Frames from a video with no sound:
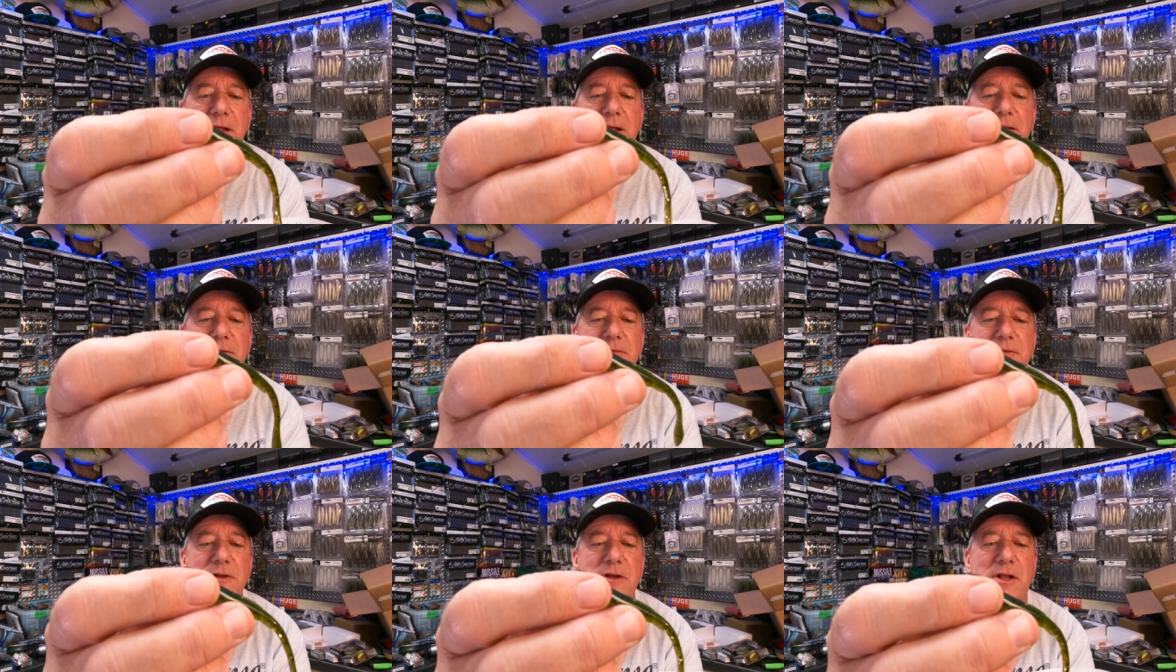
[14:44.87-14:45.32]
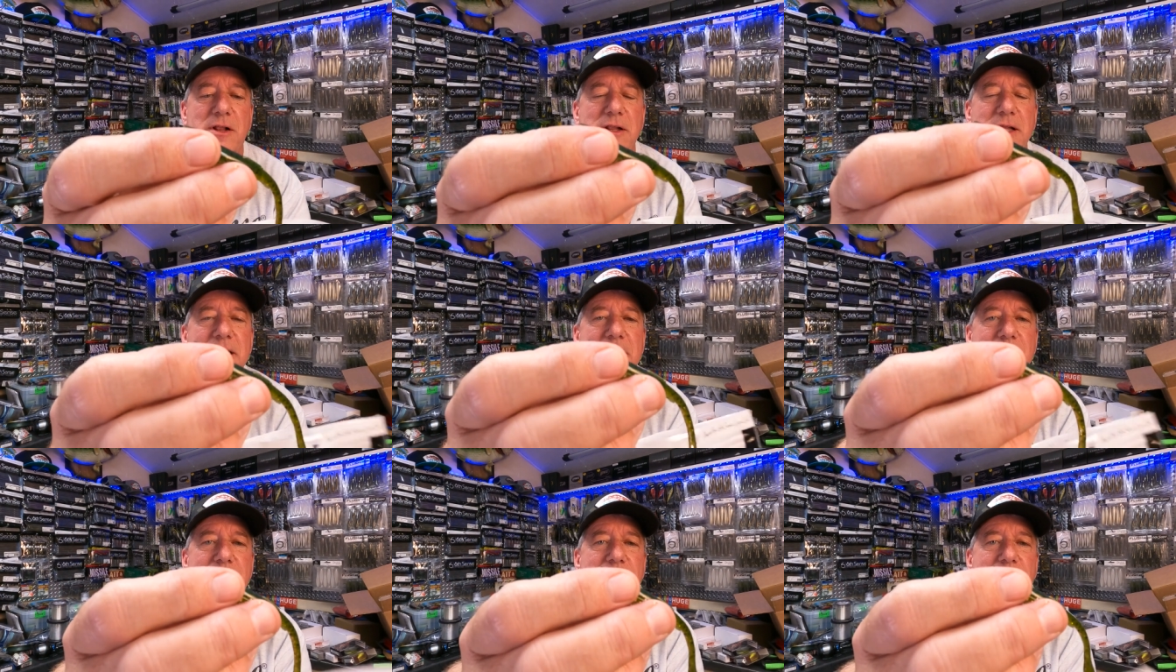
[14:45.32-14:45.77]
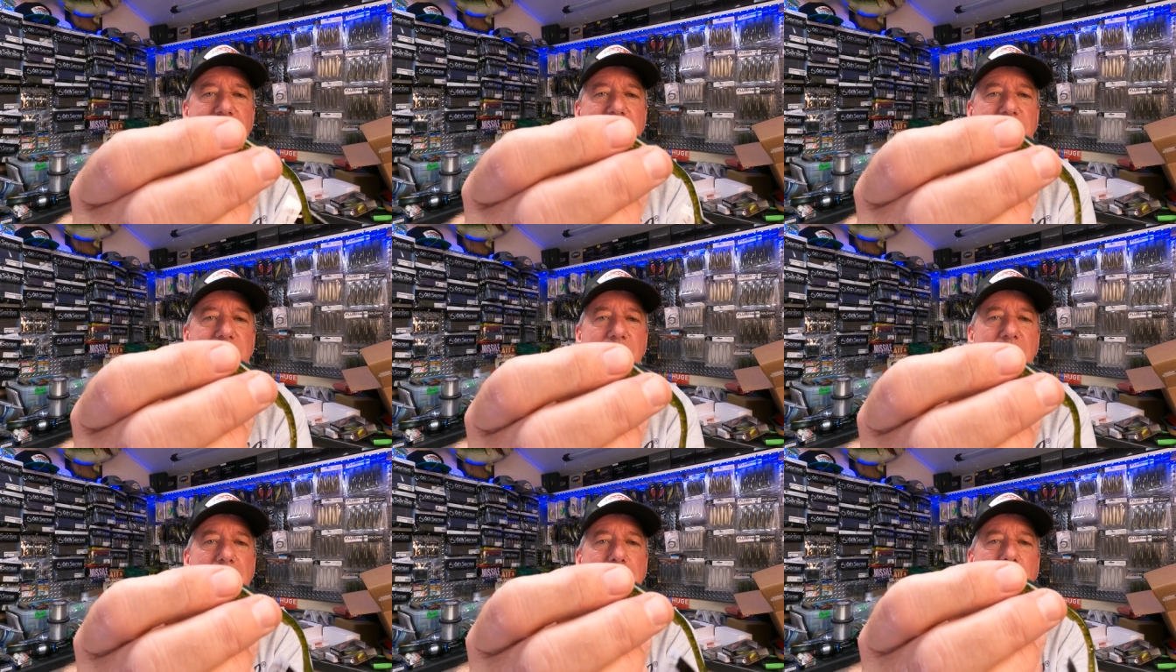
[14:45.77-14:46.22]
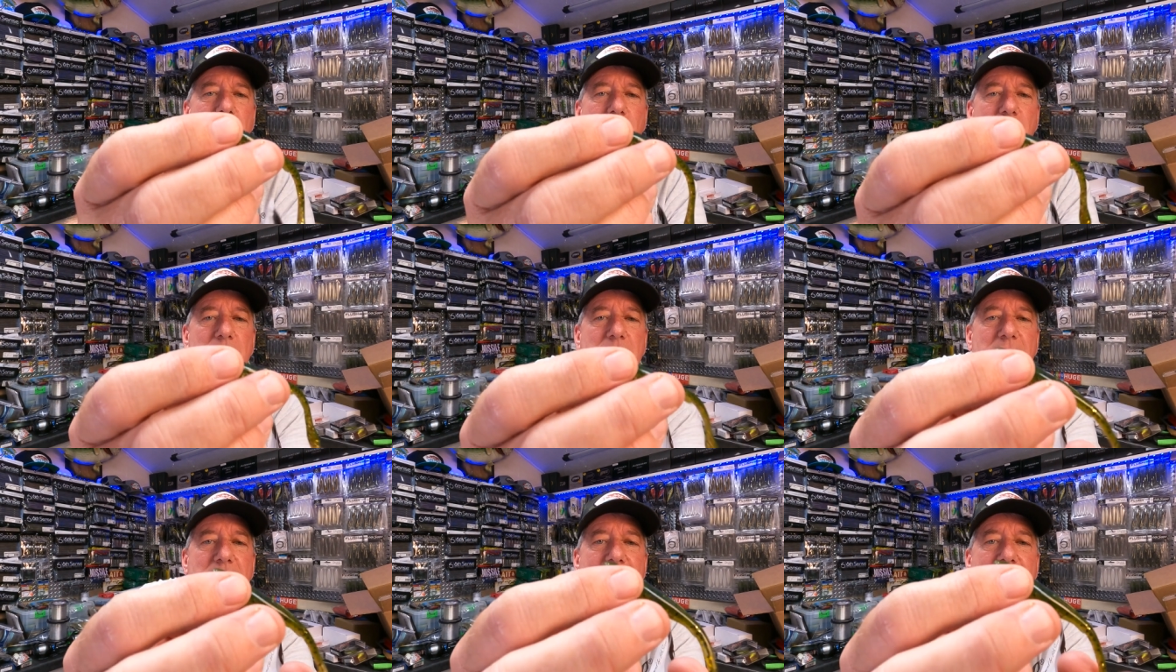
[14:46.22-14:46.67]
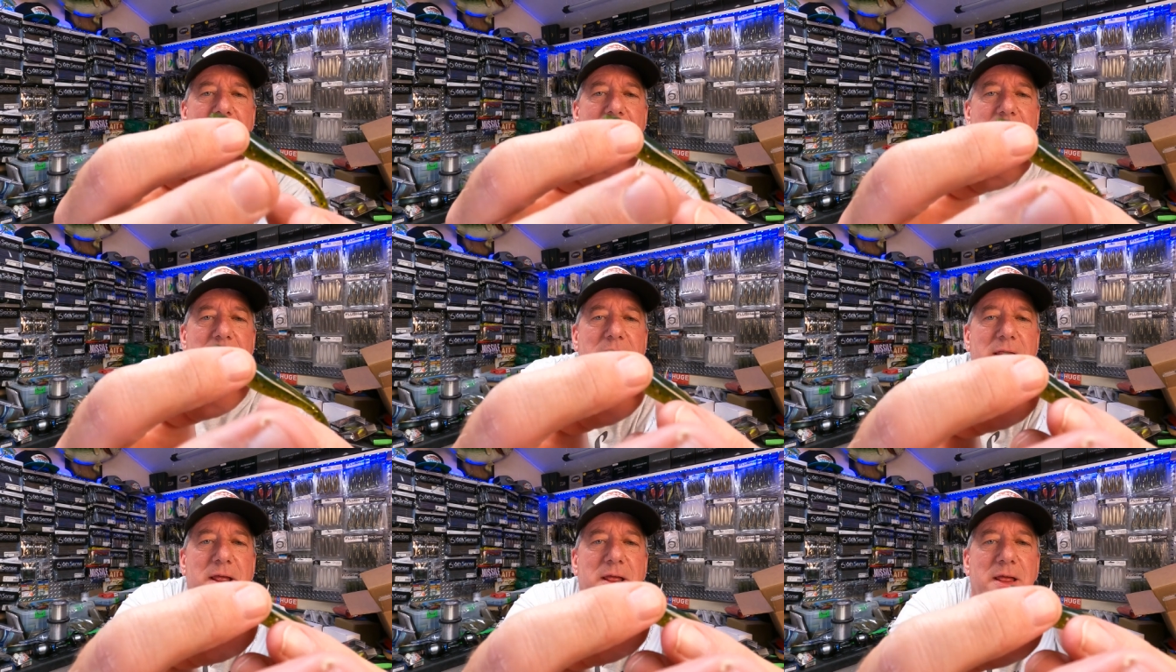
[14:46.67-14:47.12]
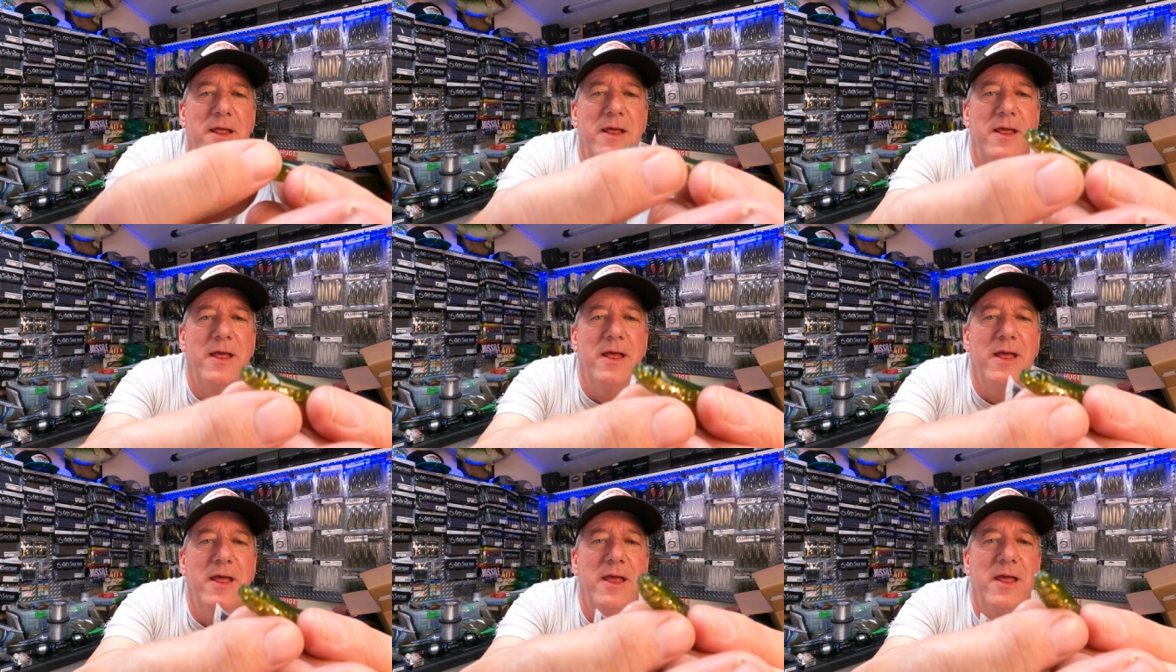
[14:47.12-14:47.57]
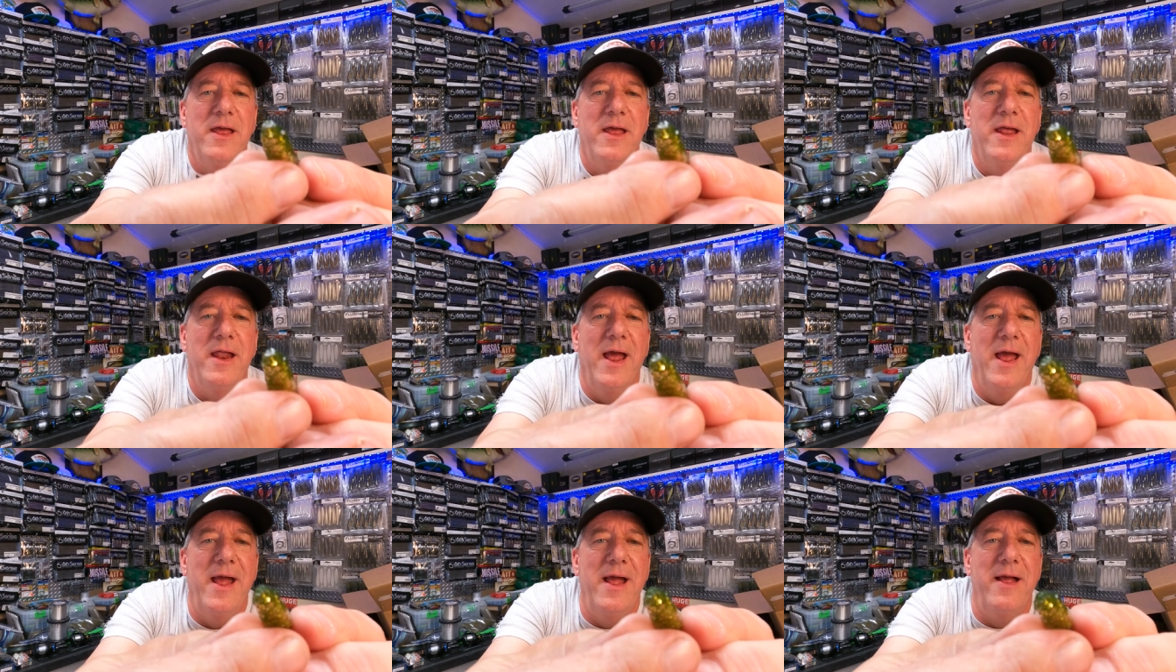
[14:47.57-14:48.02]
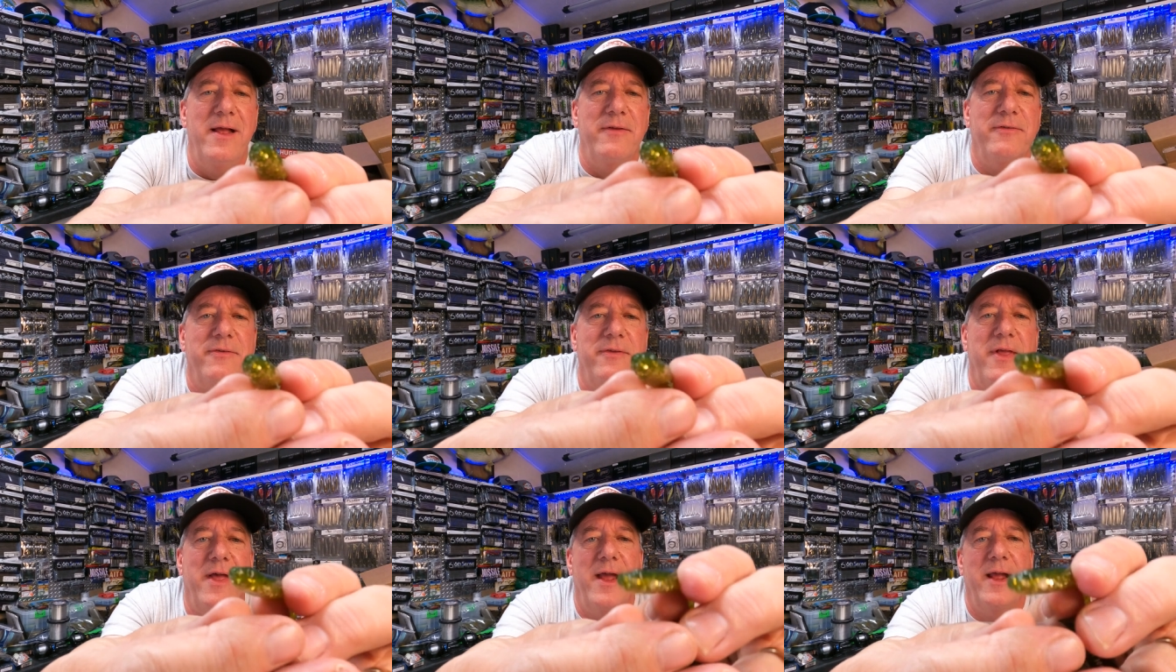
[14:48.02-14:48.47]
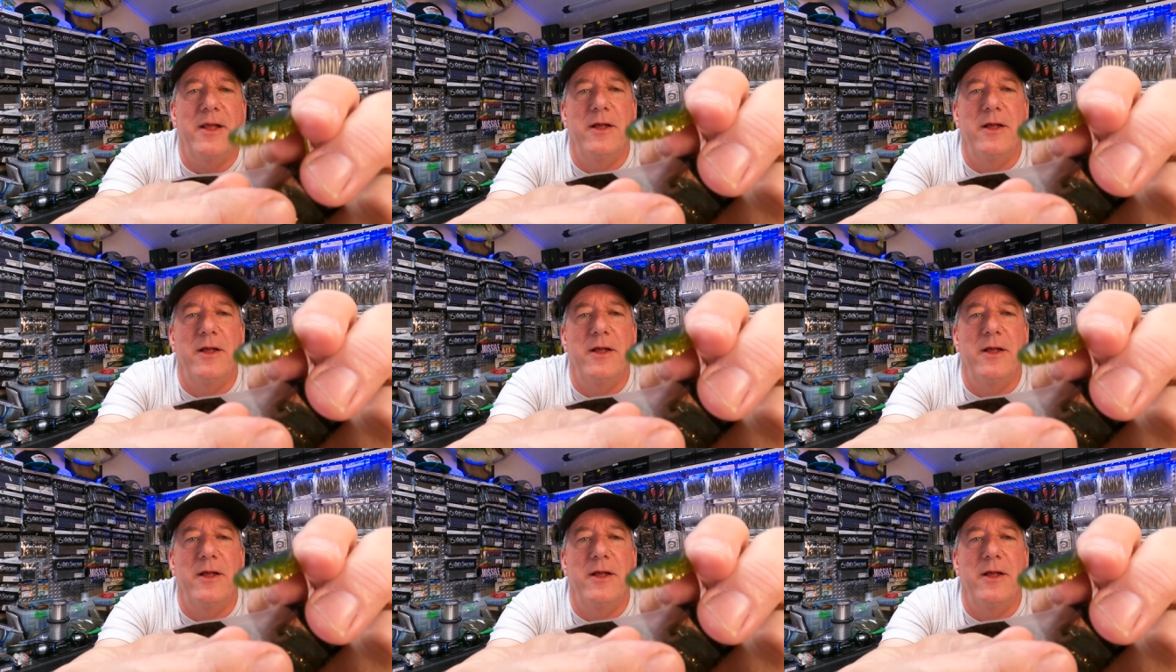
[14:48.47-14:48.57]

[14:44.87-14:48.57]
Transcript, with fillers: It's the Glitch 3.8. It has